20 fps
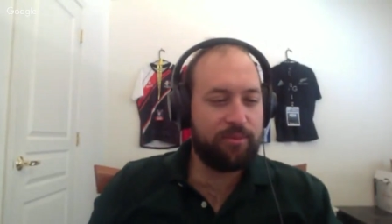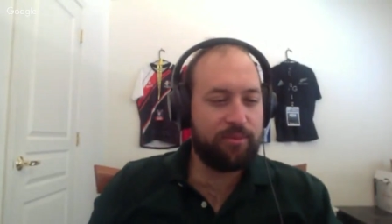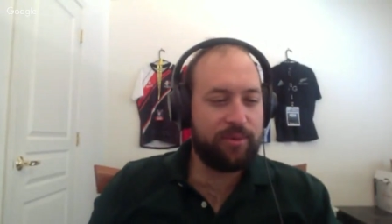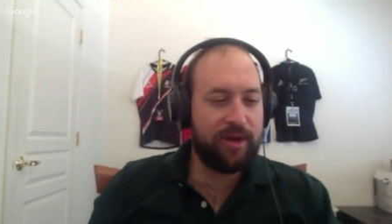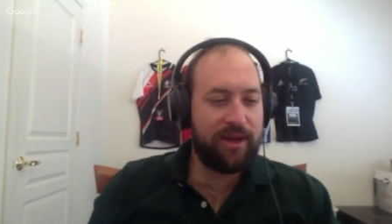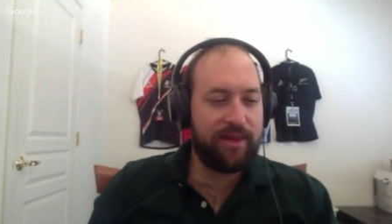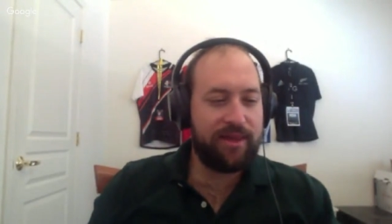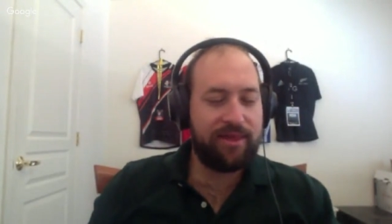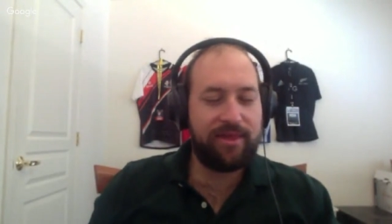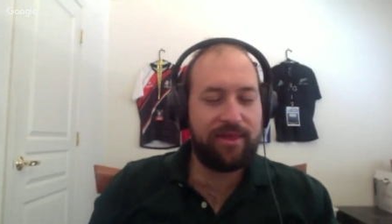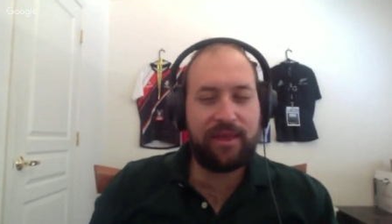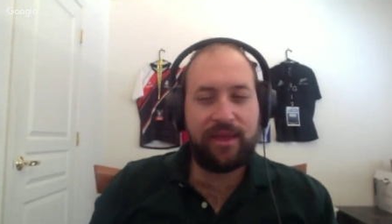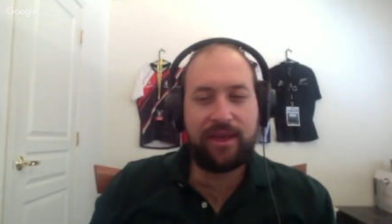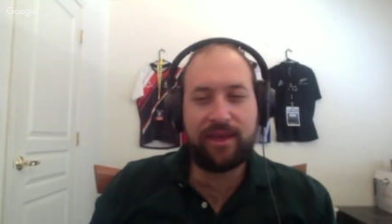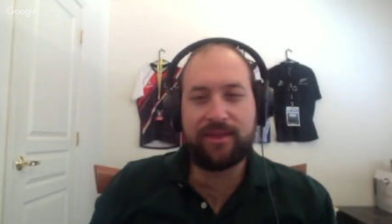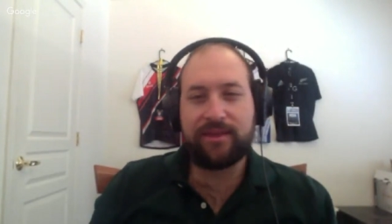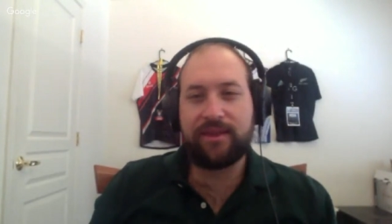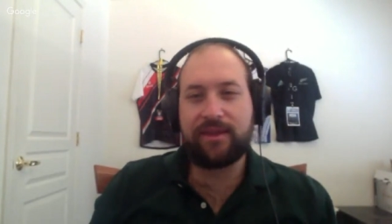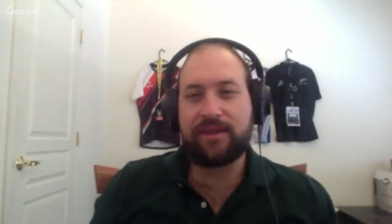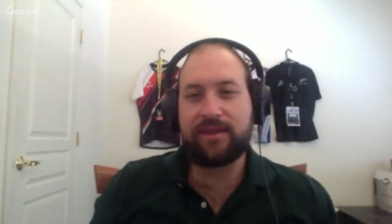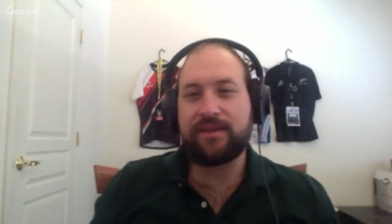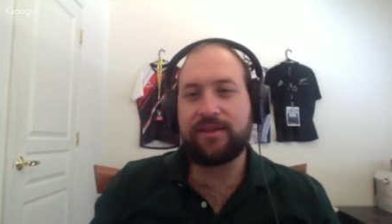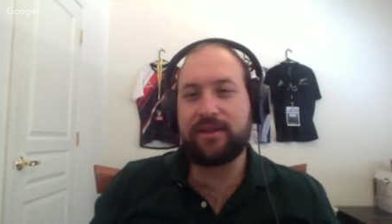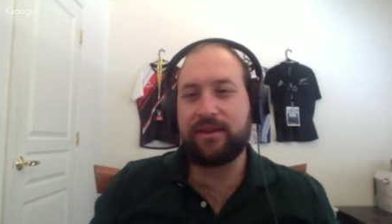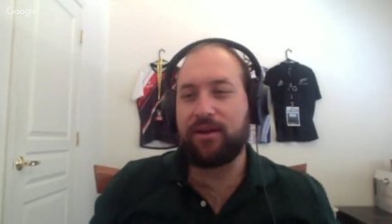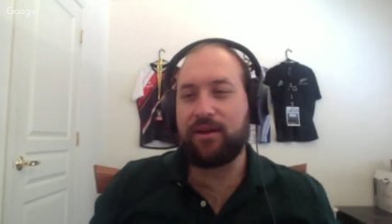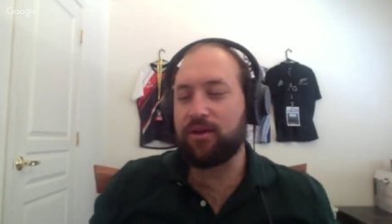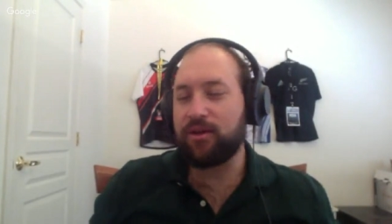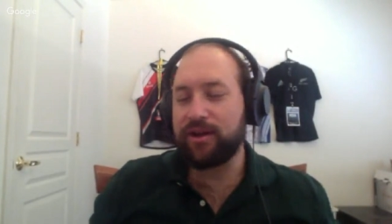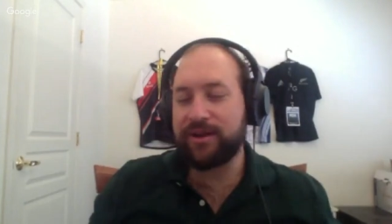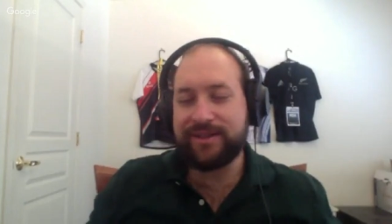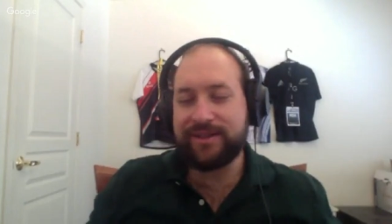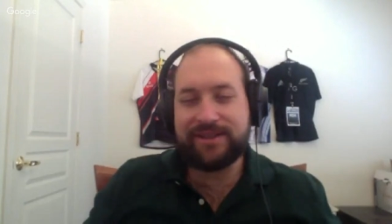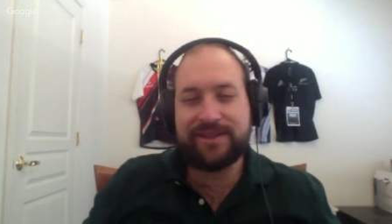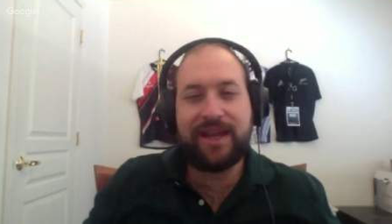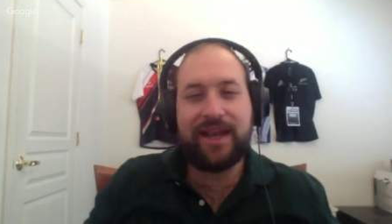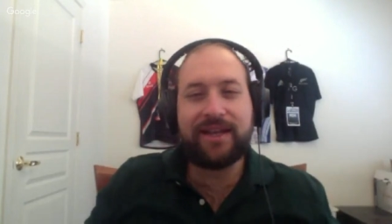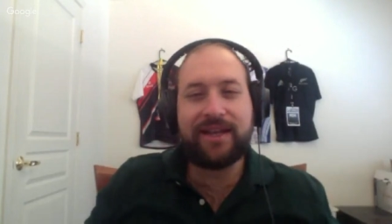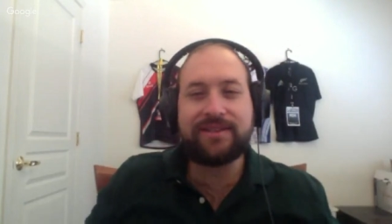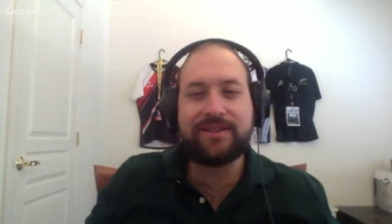But I think the our
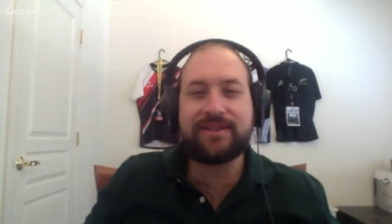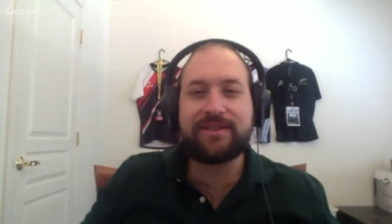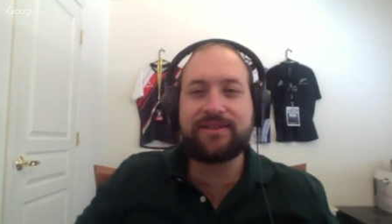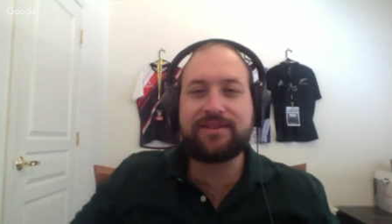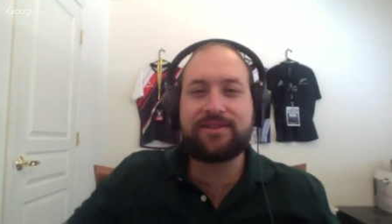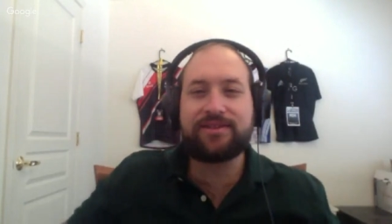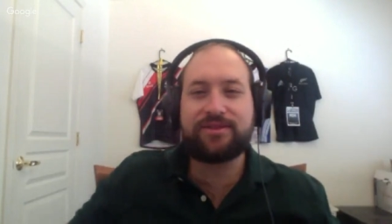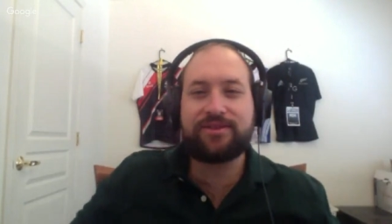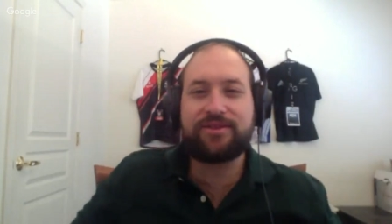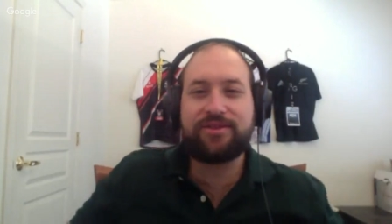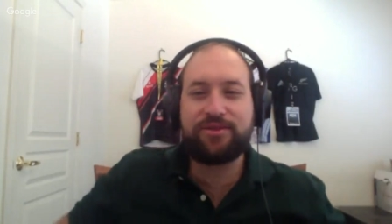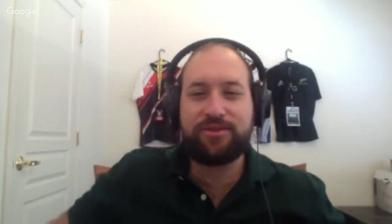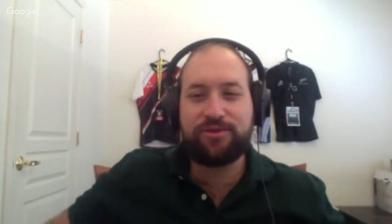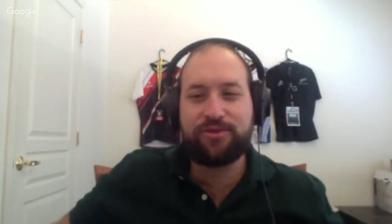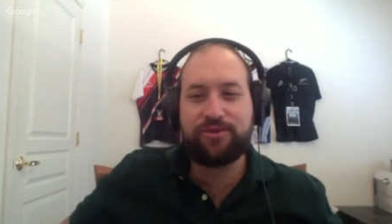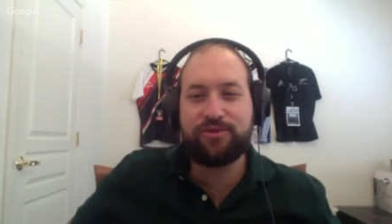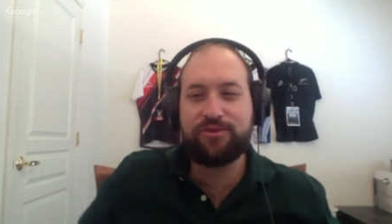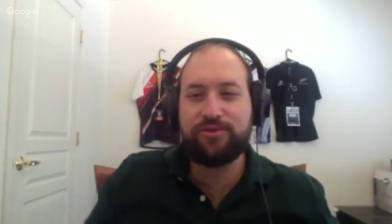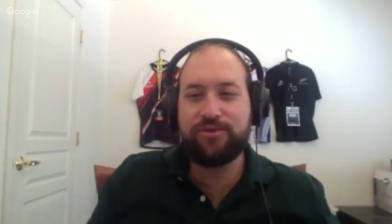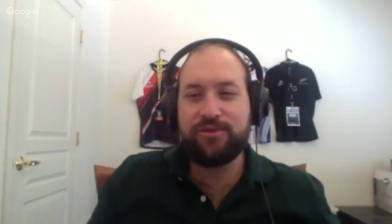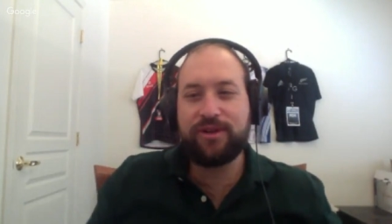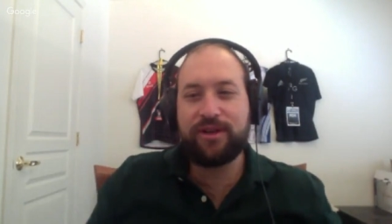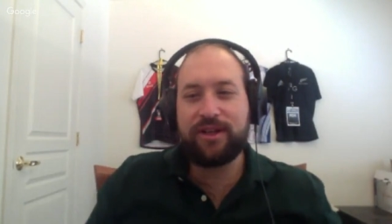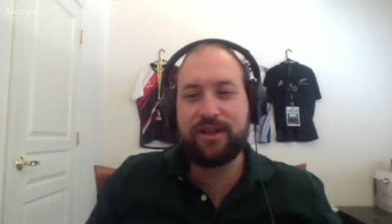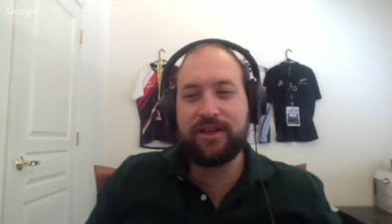intent is to